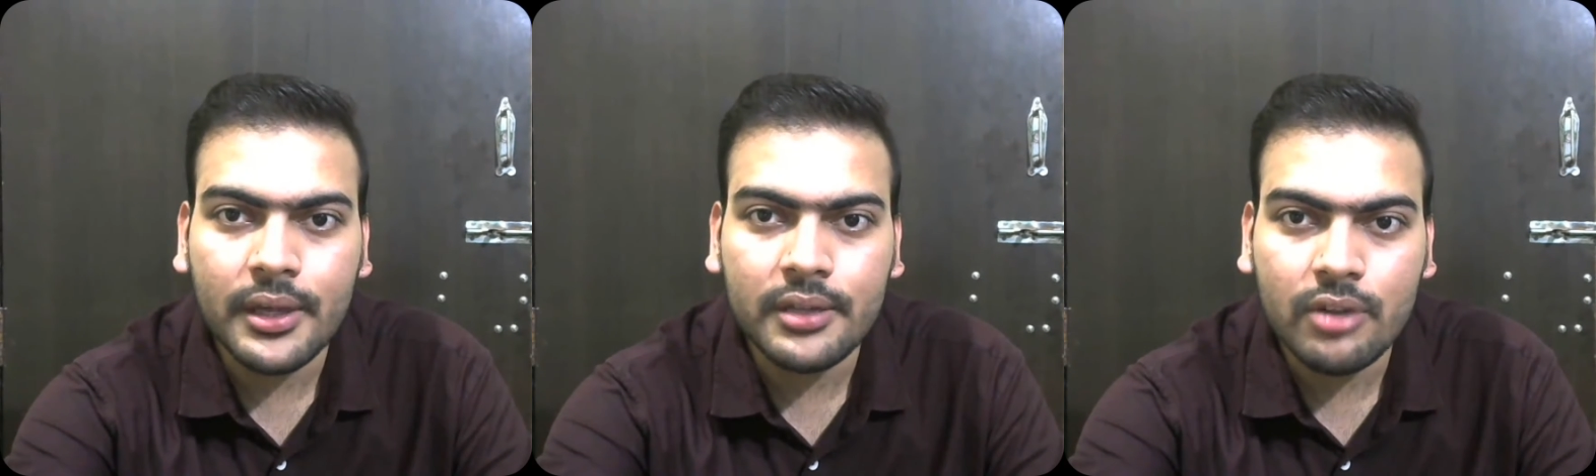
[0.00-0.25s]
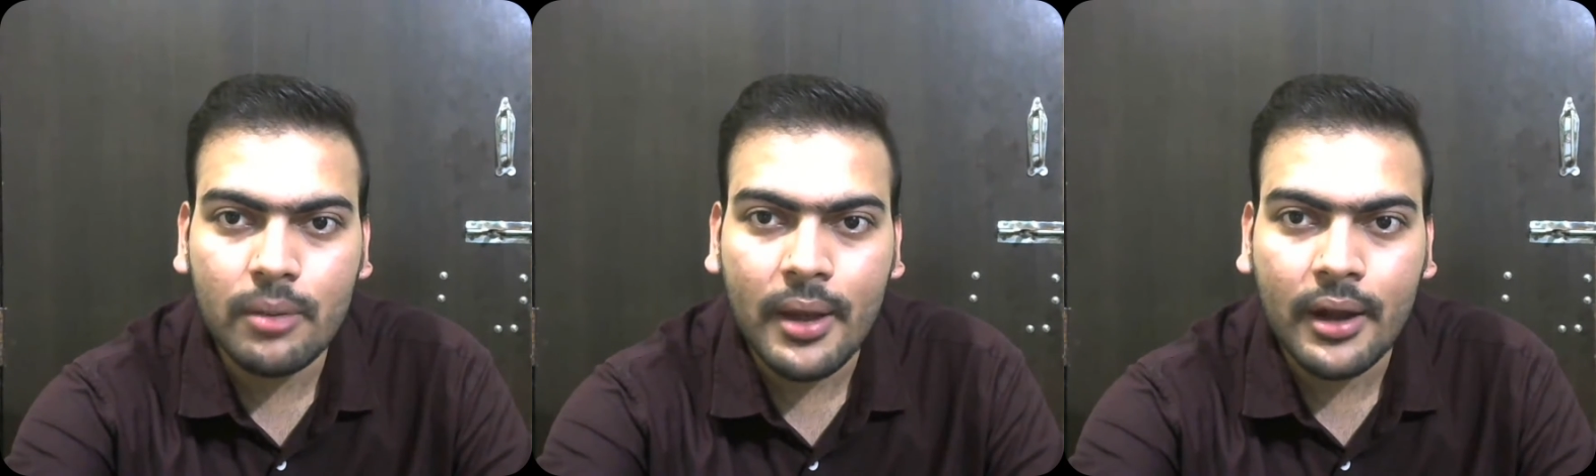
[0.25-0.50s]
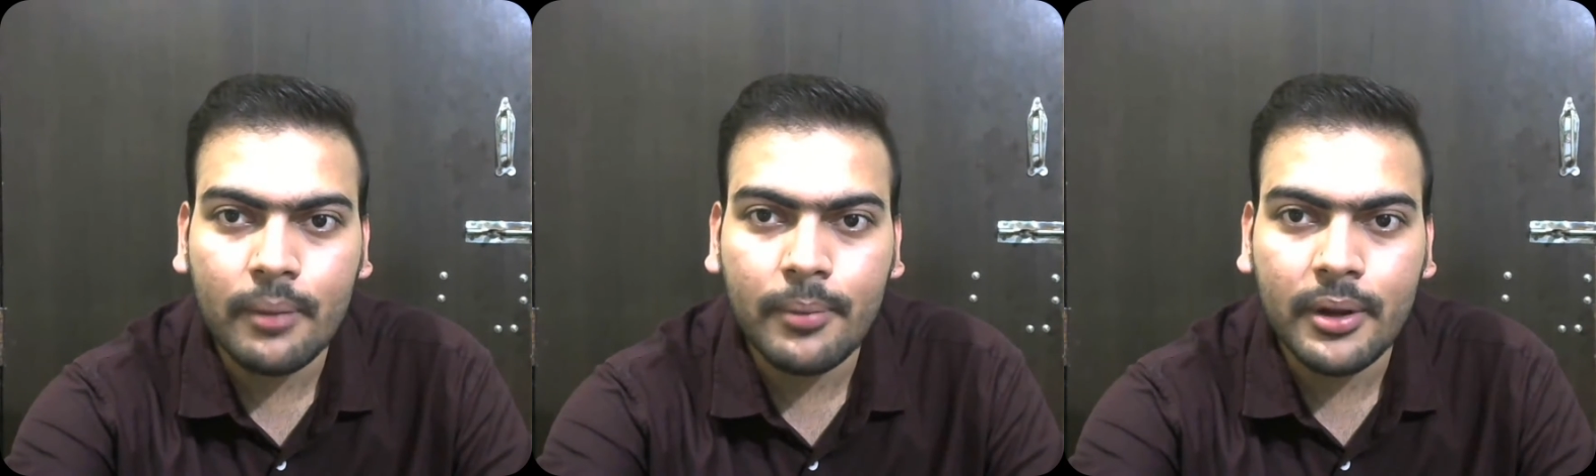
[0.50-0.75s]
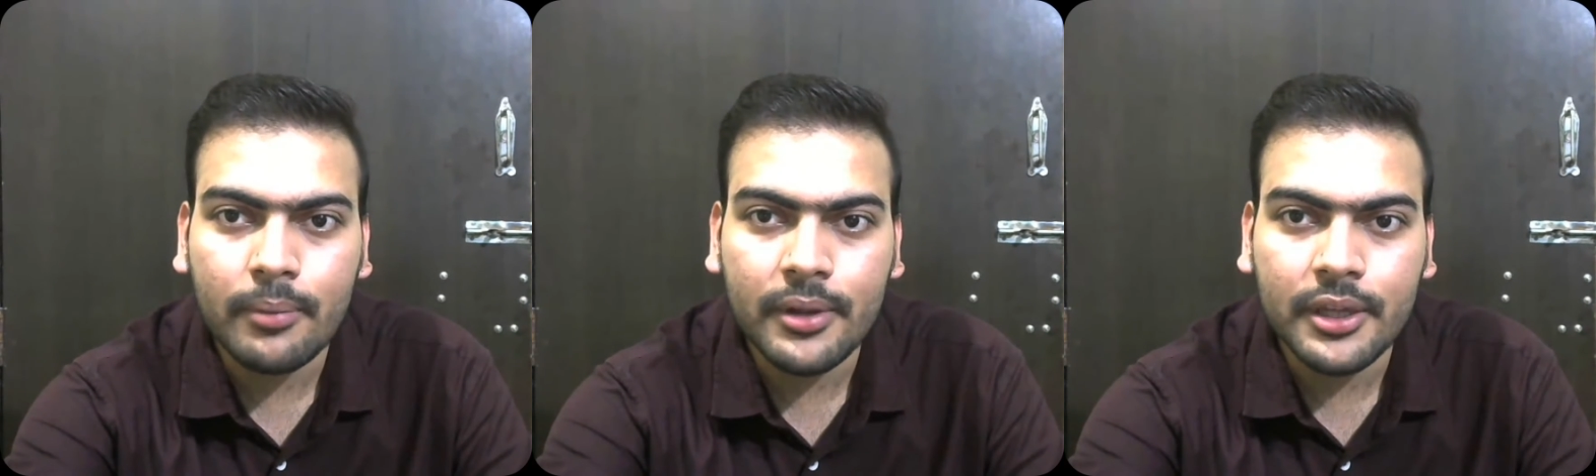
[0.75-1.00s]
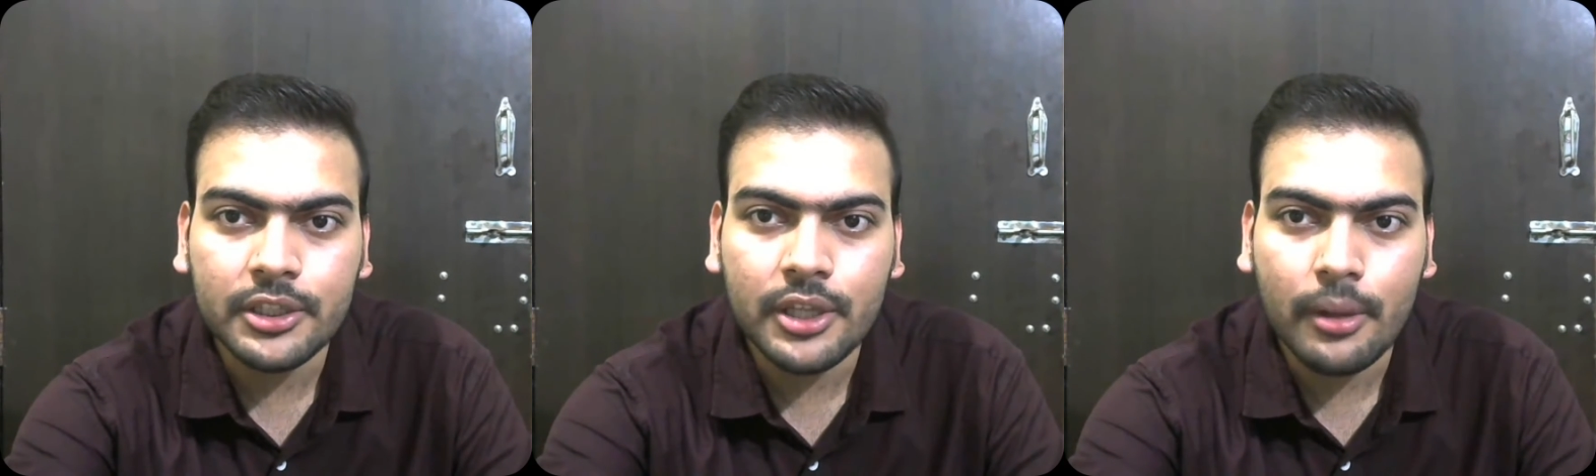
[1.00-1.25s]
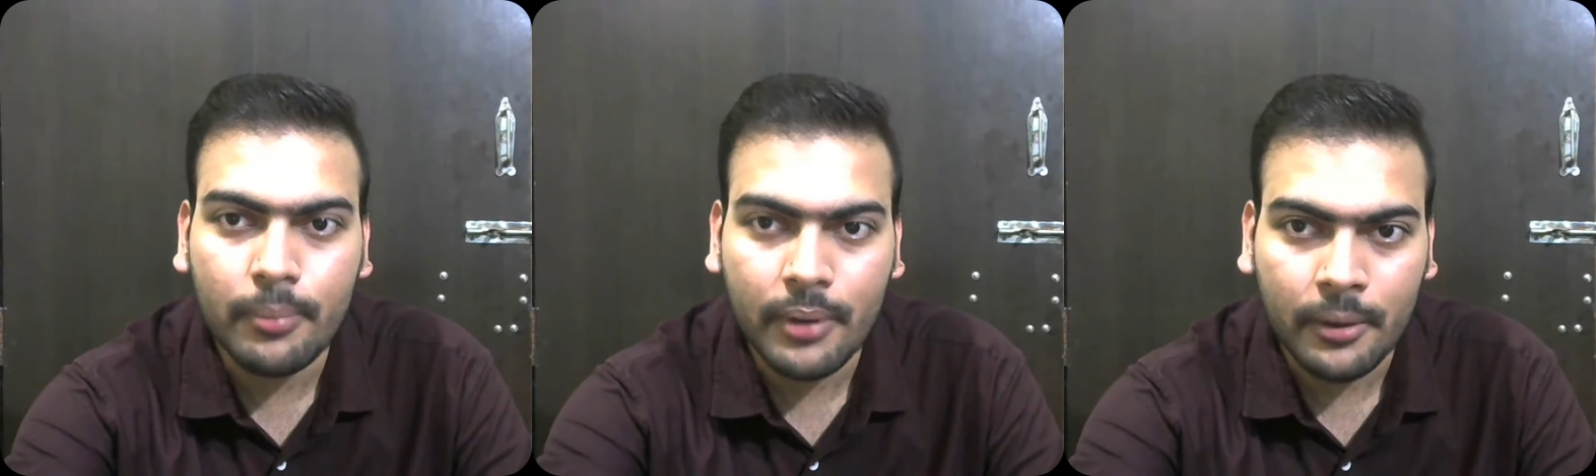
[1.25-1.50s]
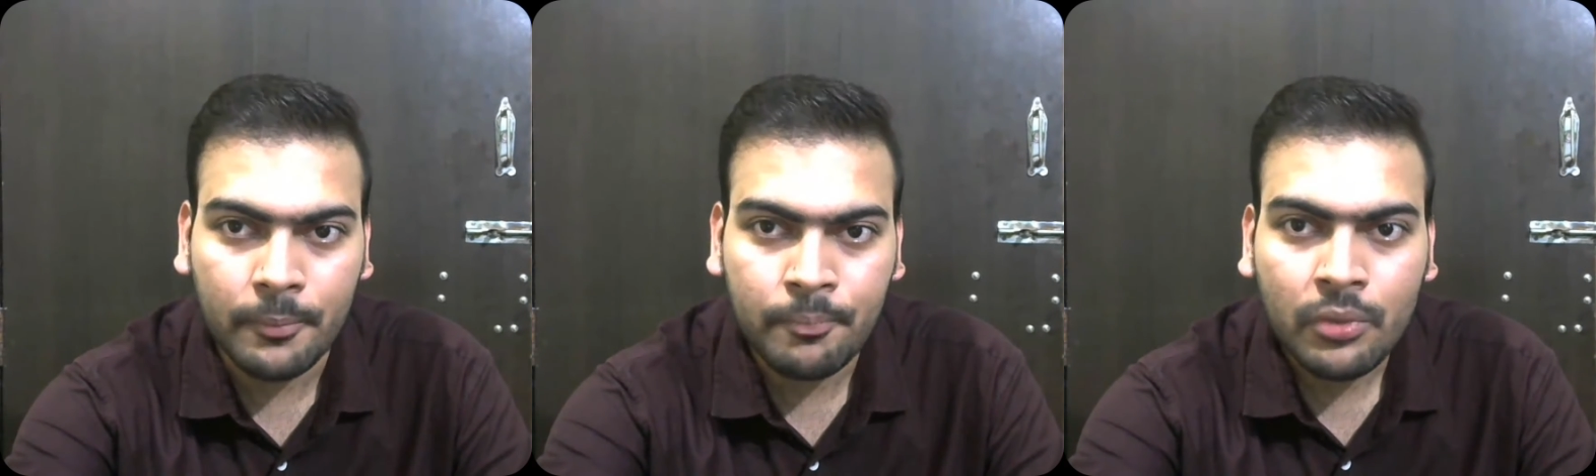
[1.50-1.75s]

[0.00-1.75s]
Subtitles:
PST backup and PST repair.